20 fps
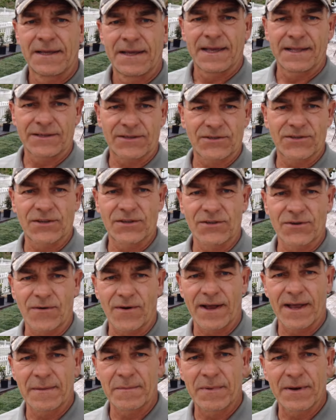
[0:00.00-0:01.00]
Hit the
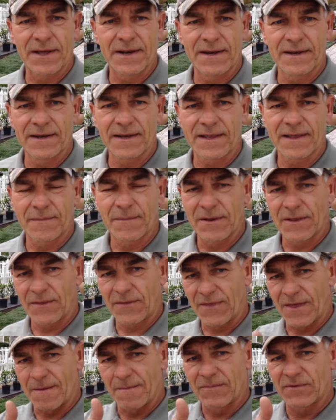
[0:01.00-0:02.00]
subscribe button, give me a
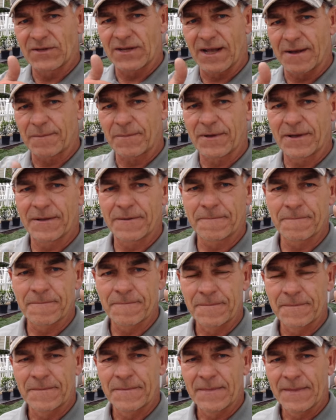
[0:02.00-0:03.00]
thumbs up,
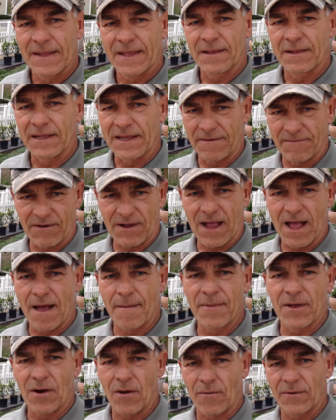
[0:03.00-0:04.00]
leave a
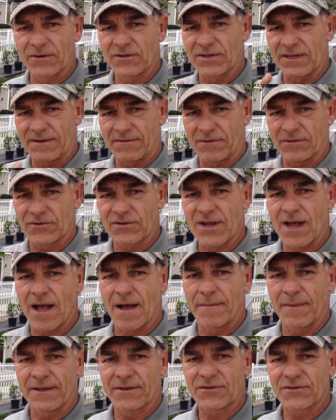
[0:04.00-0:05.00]
comment. Always leave those
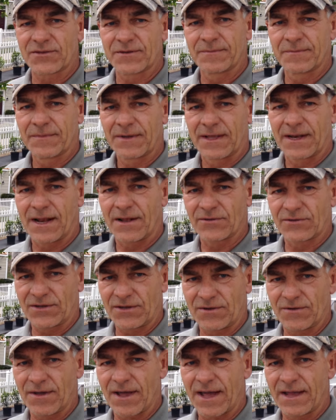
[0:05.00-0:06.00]
comments. And I'll see
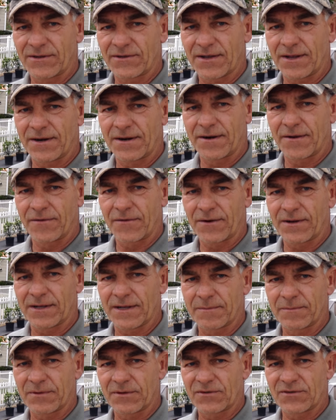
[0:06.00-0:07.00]
you guys on another
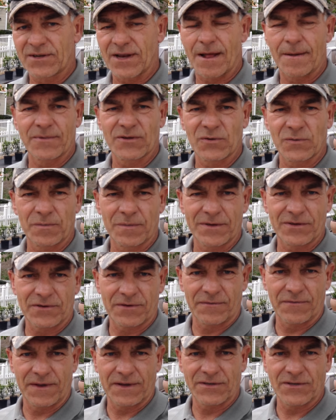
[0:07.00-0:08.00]
clip. This is Thomas with
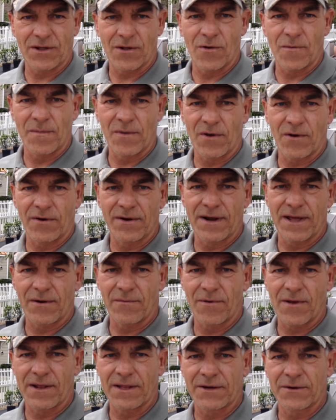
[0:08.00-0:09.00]
Mr. Fix All Home Garden out
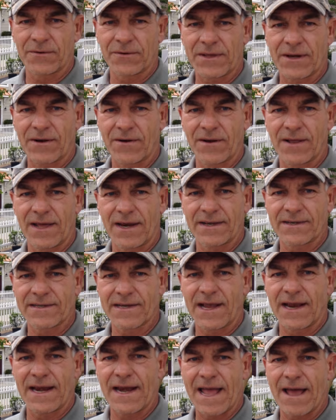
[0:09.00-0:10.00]
of Raleigh, North Carolina,
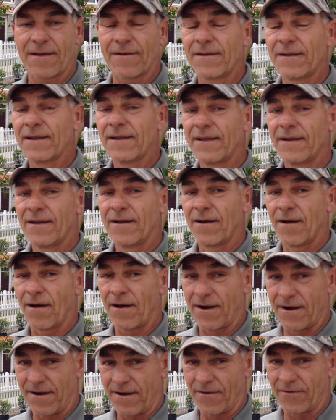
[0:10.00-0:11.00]
signing out
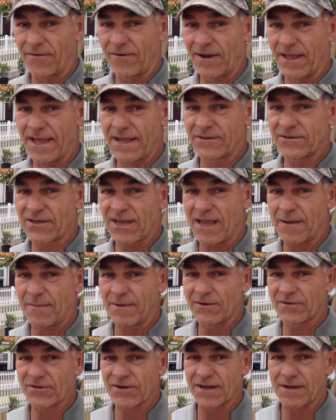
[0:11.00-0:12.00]
on another
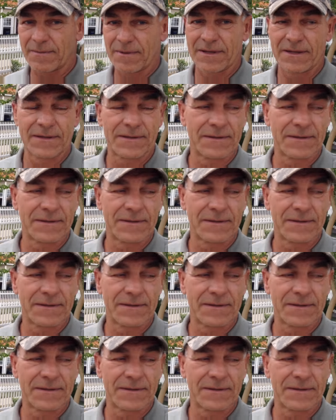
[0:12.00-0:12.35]
landscaping job.